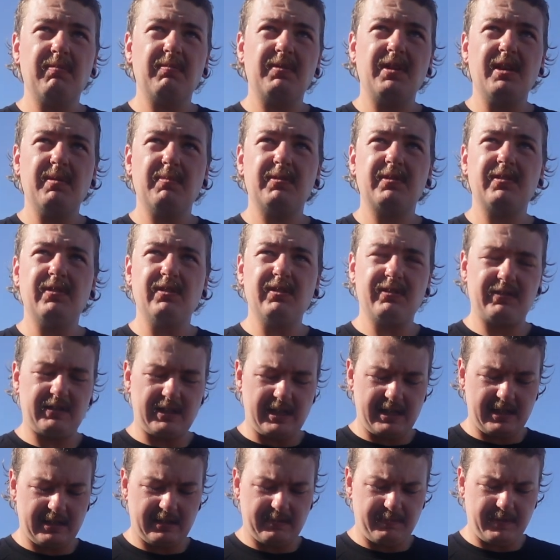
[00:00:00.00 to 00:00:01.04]
yeah, besides
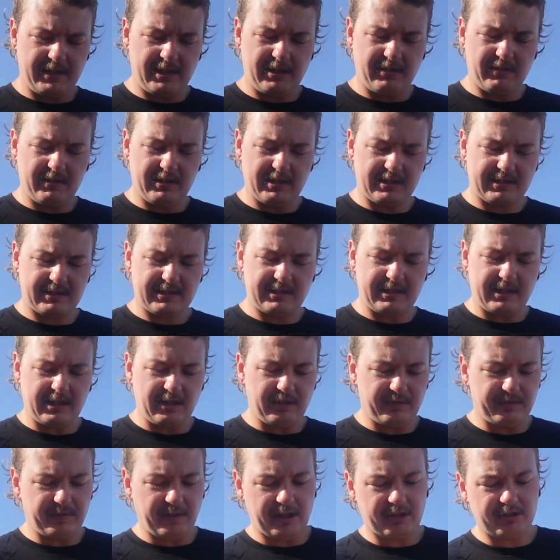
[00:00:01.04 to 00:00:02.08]
that, the bearing
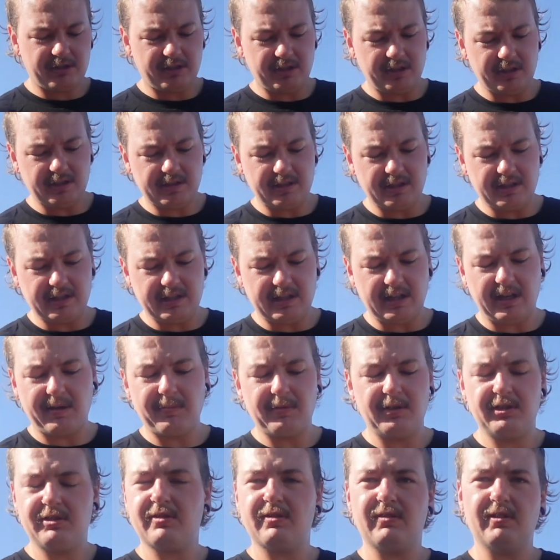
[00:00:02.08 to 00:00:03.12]
itself actually isn't
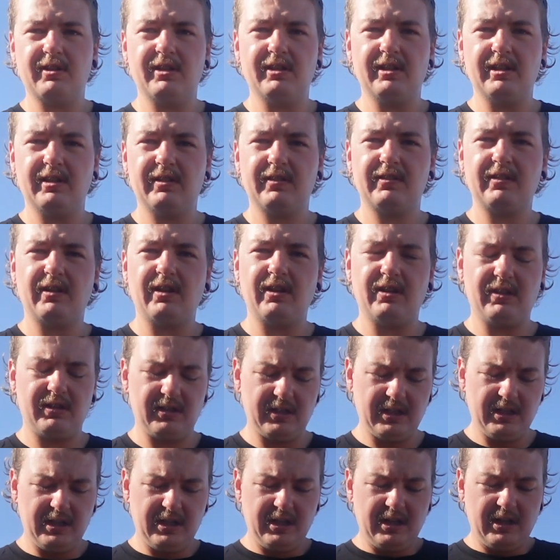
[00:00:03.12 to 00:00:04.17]
damaged or anything, so
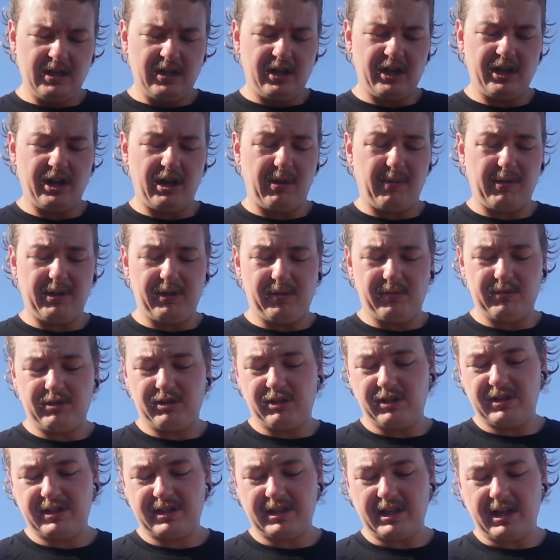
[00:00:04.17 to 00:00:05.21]
I don't know whether it was
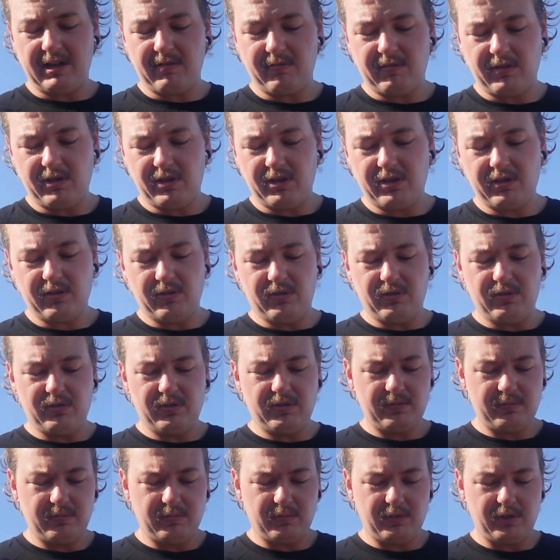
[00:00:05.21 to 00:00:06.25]
just set wrong or
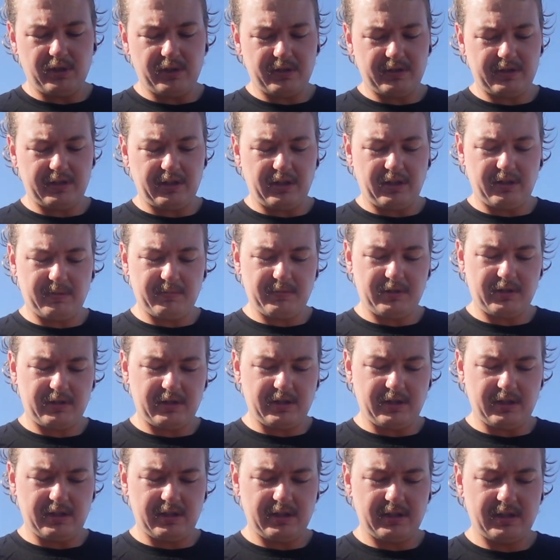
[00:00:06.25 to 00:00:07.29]
what, so I'm just
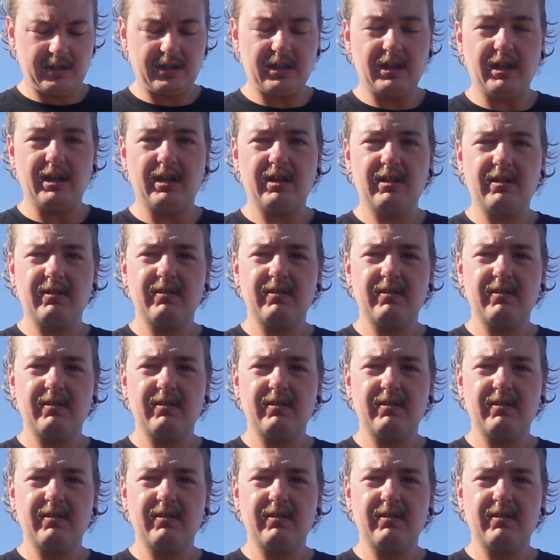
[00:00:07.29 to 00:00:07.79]
gonna, yeah,